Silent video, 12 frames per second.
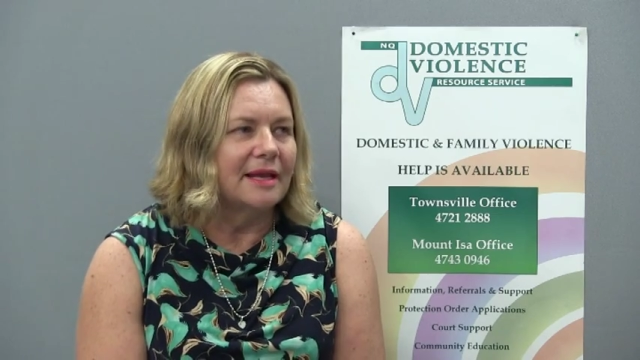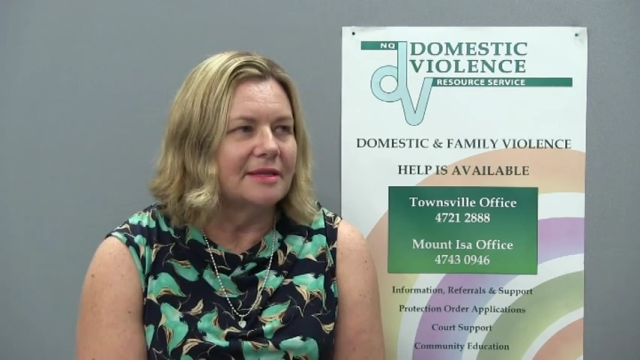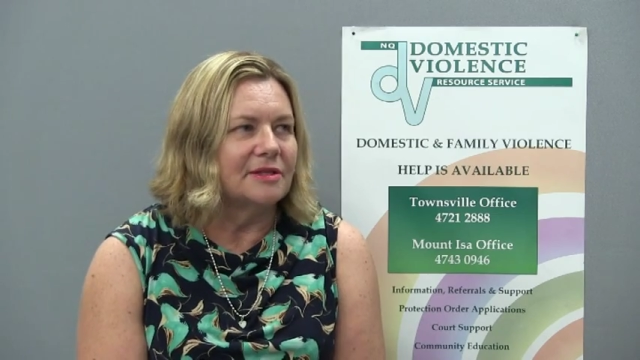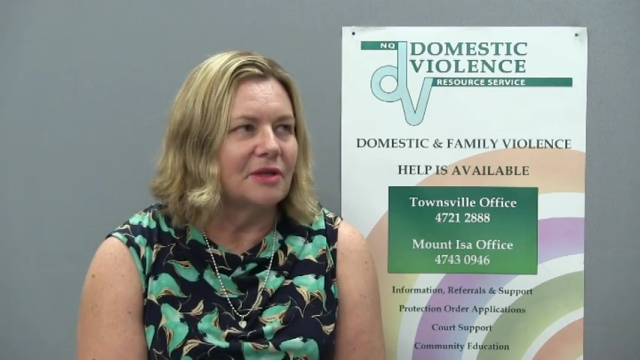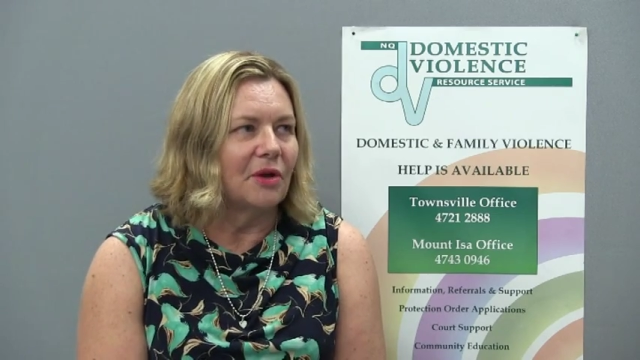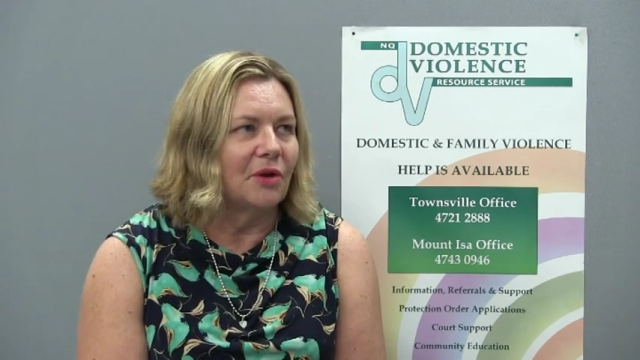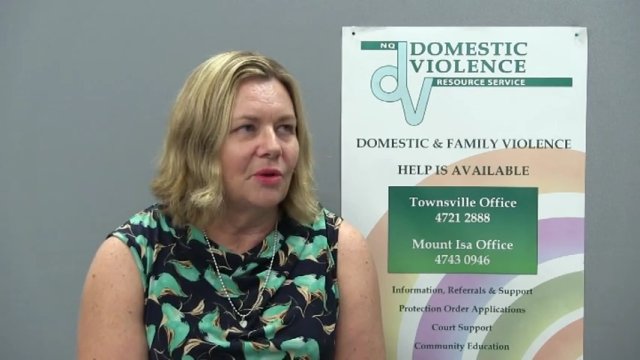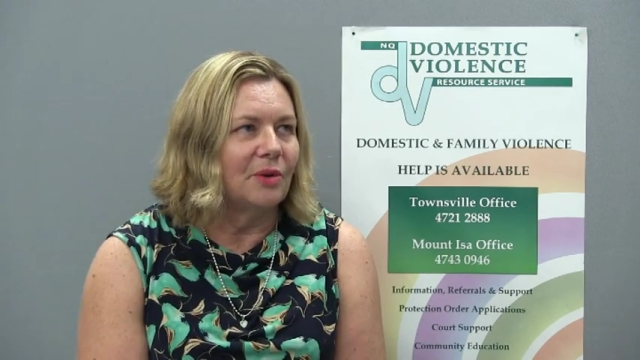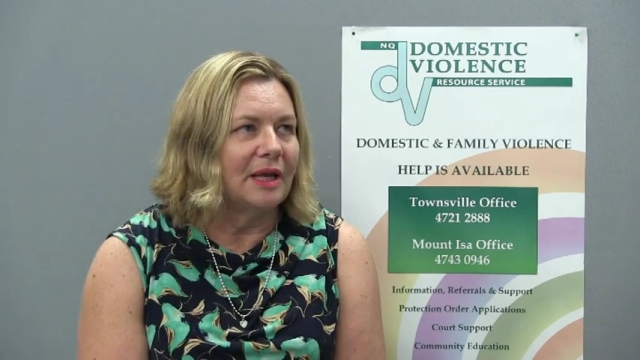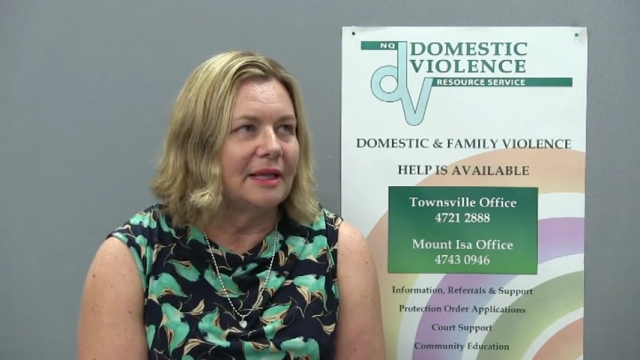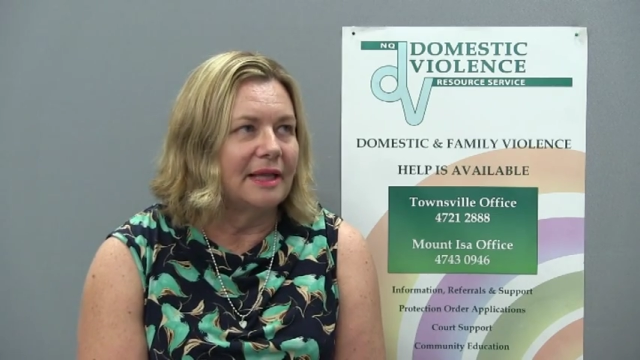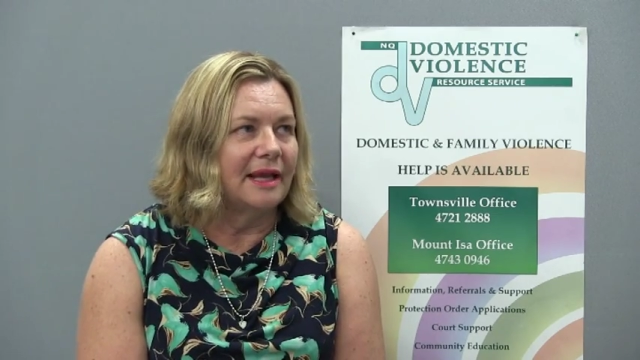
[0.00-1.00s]
So
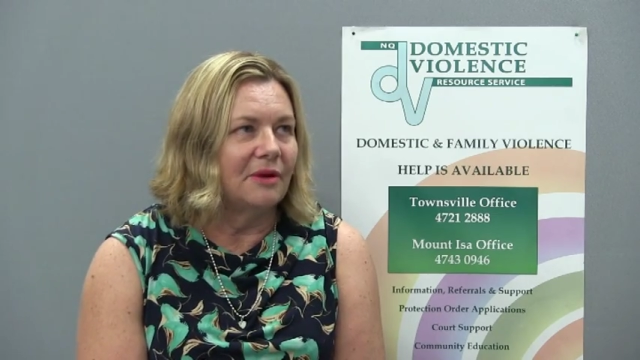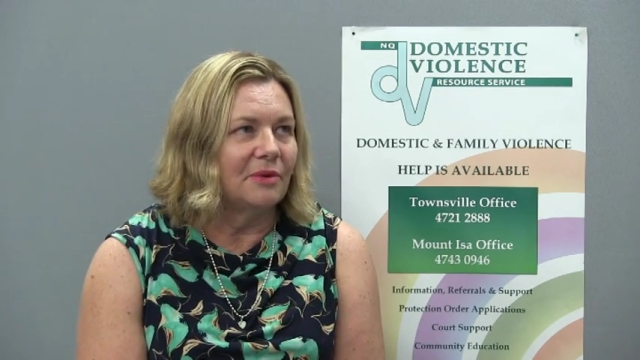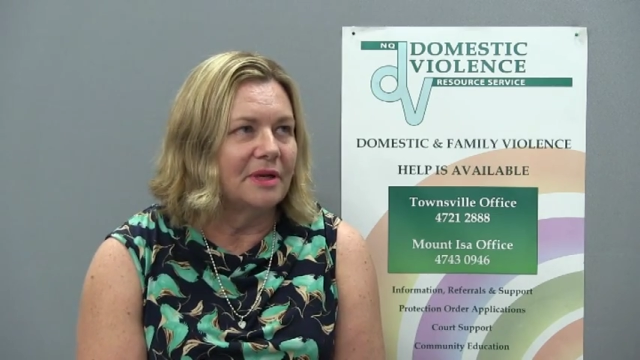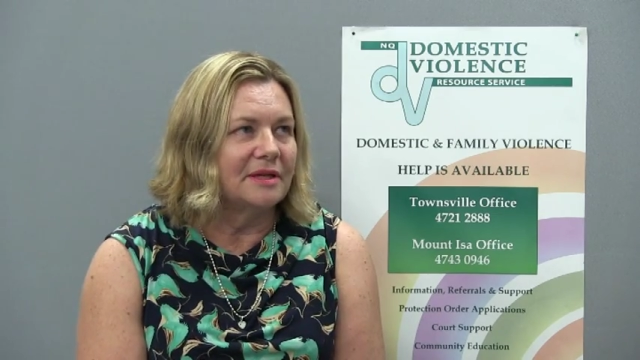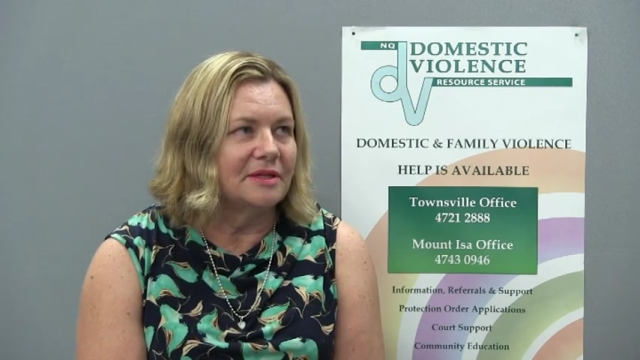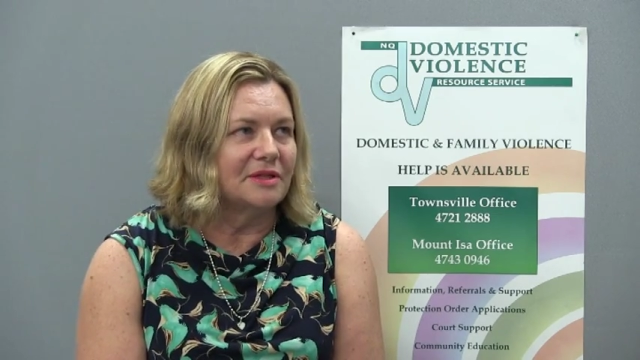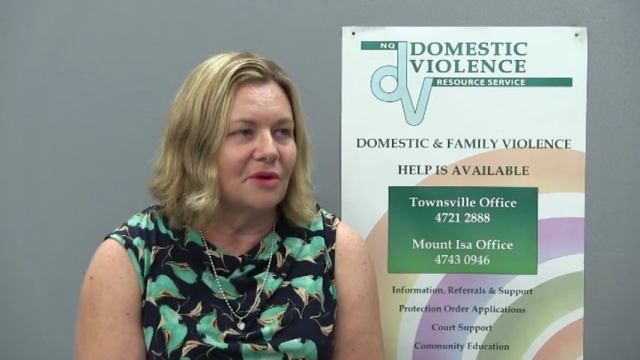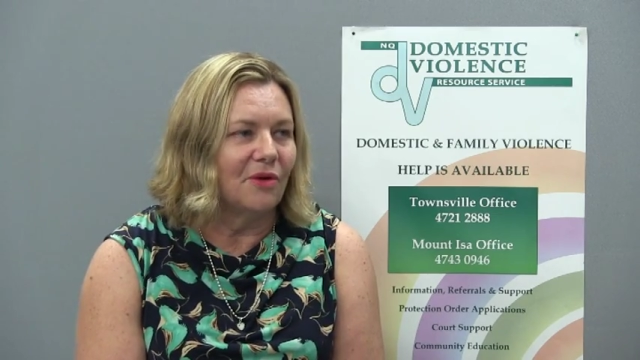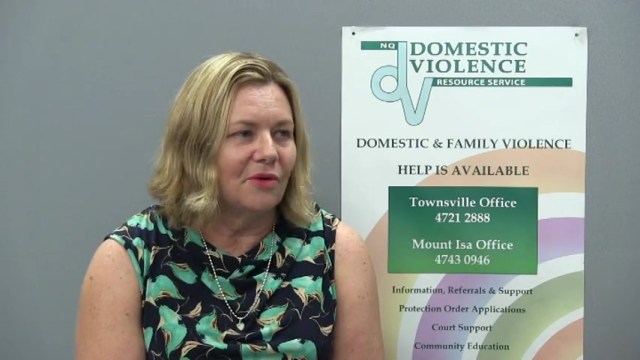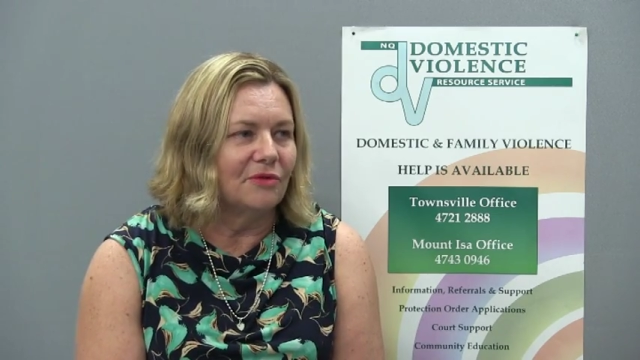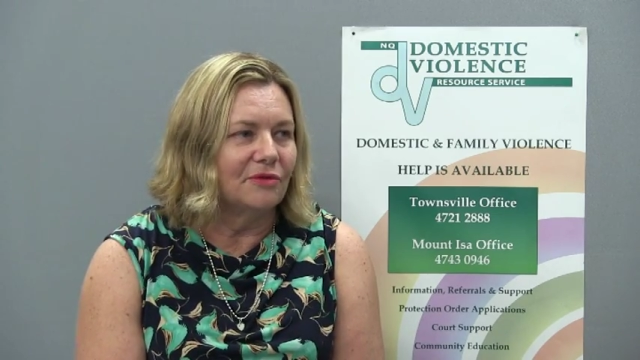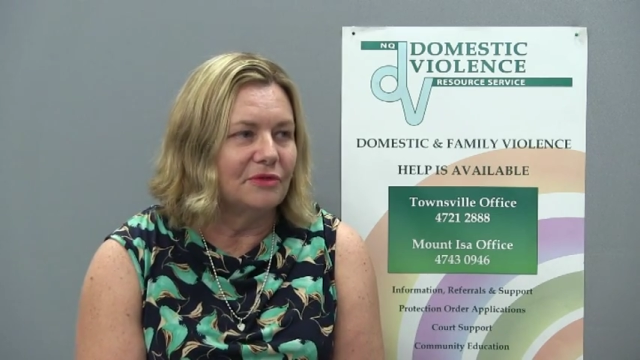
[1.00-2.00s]
in the areas
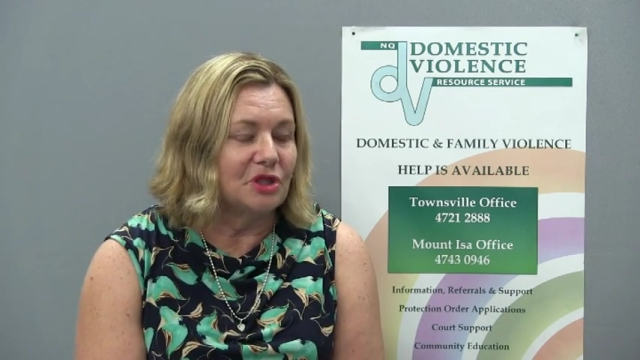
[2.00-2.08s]
of